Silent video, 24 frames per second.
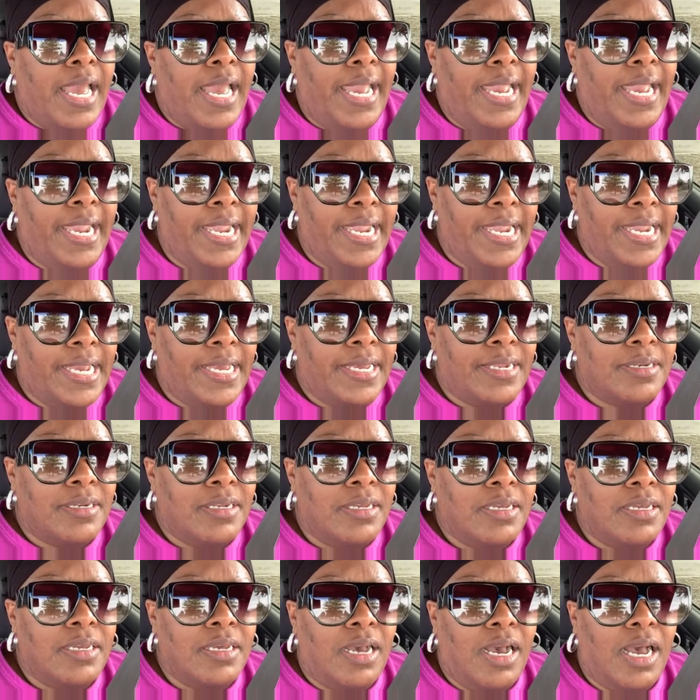And
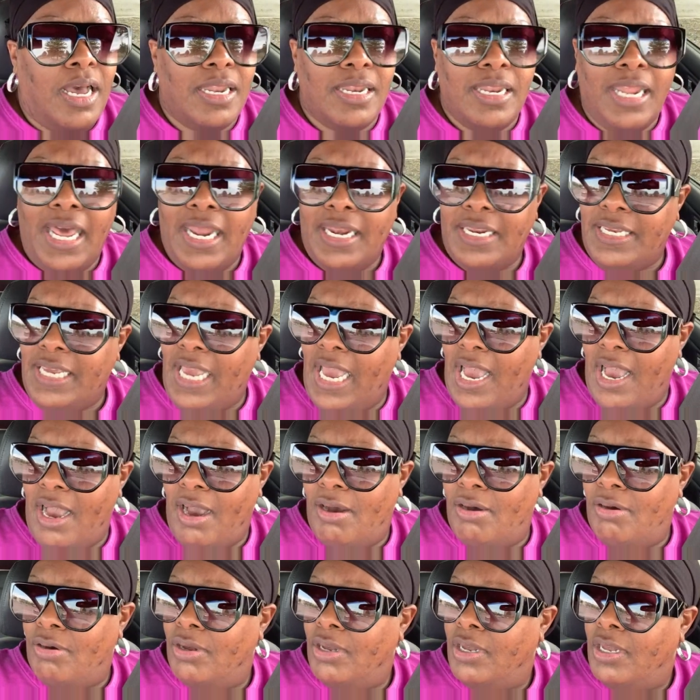a lot of
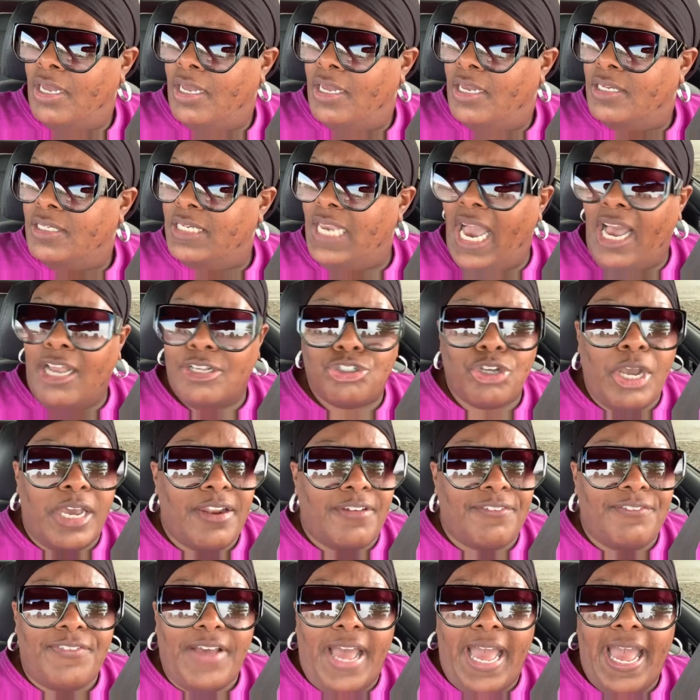y'all, y'all try
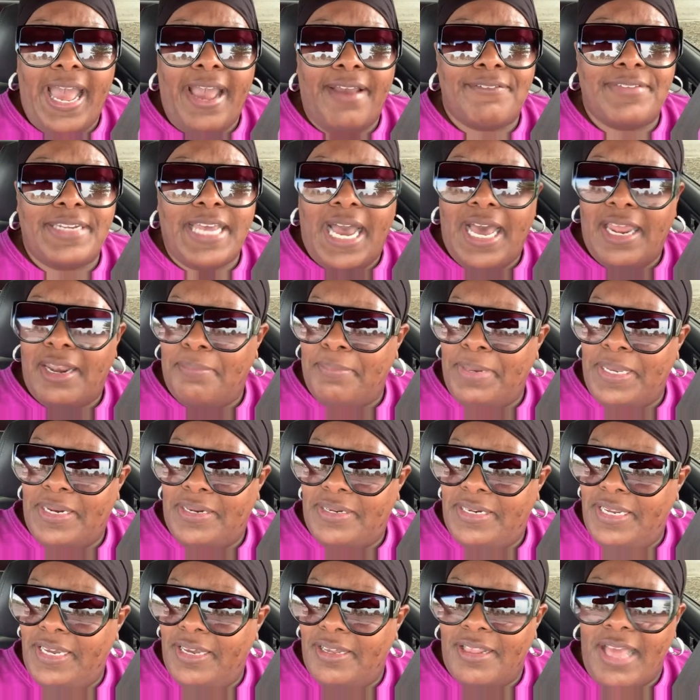to five dollar man a
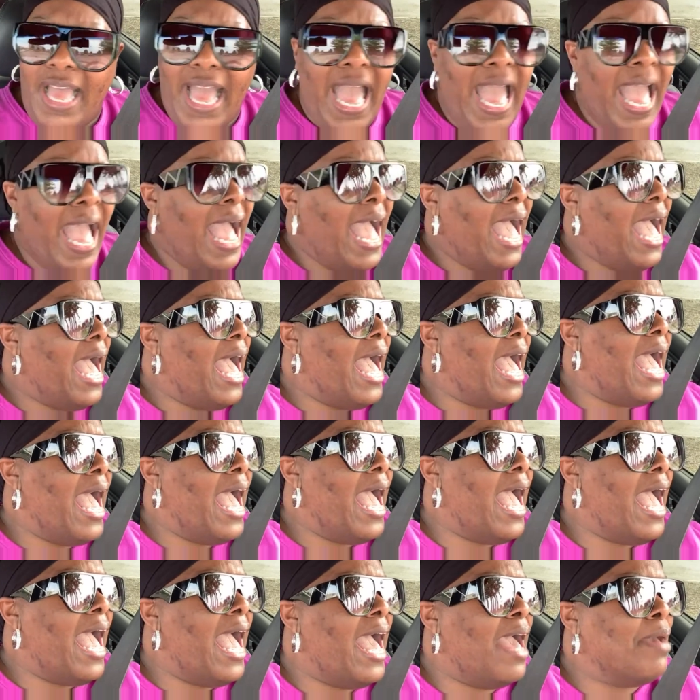deal.
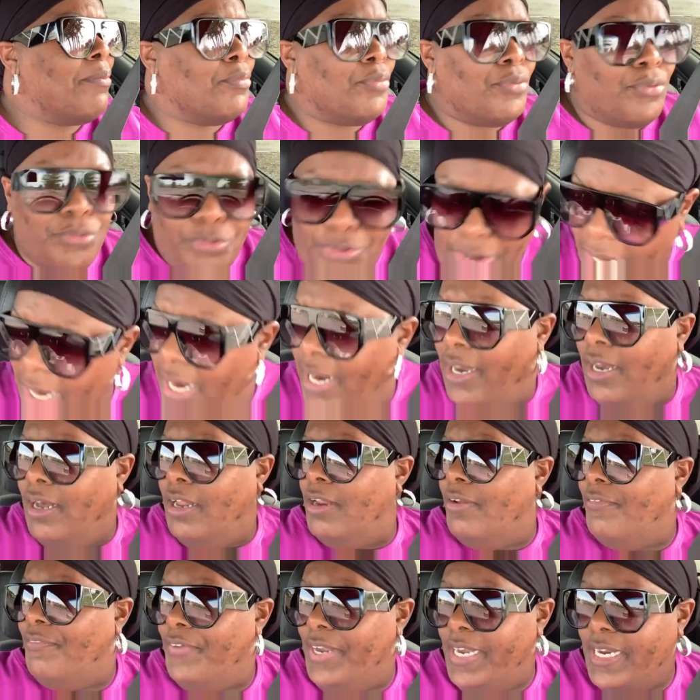I'm
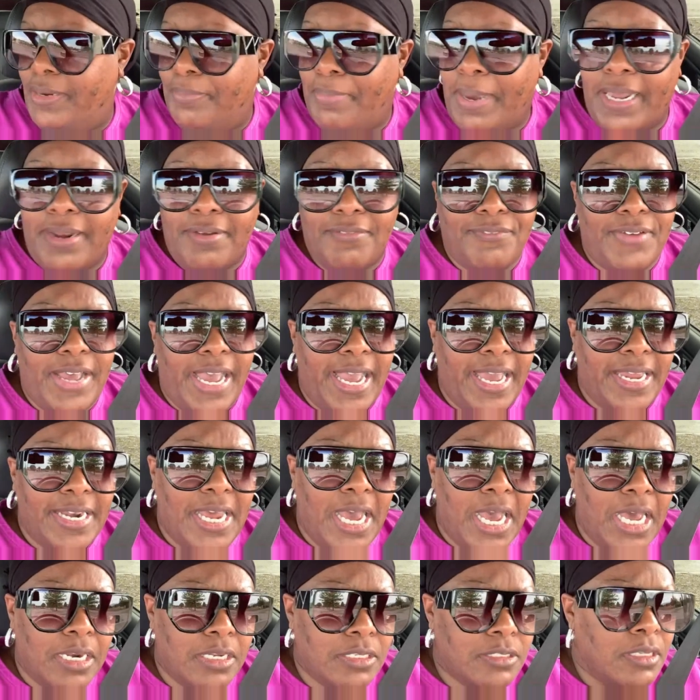real offended by them five
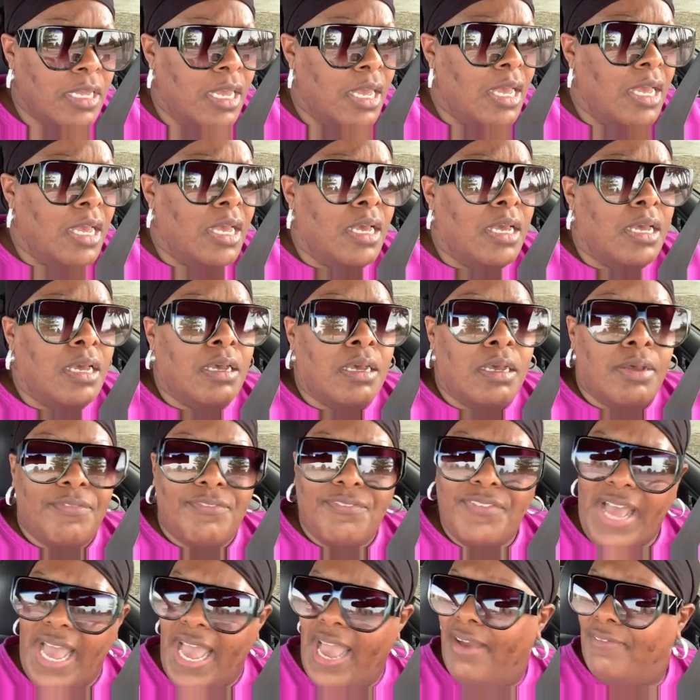dollars.
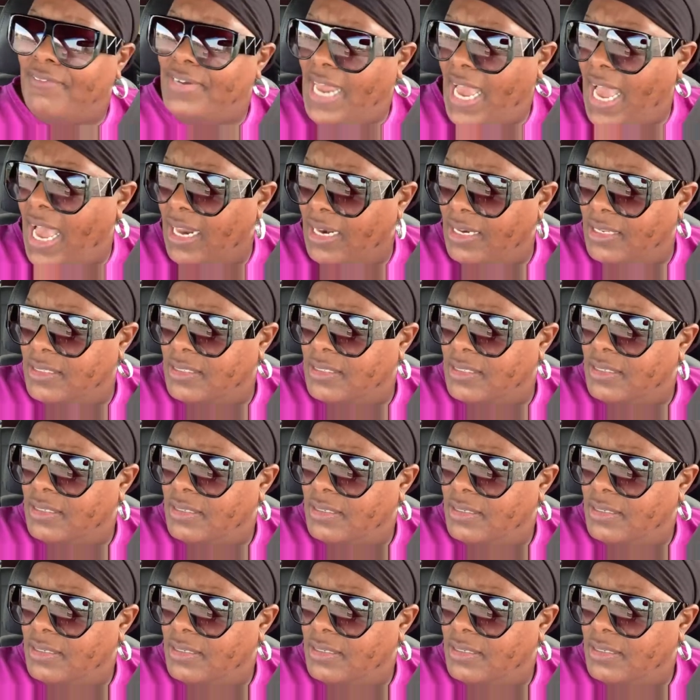Five dollars.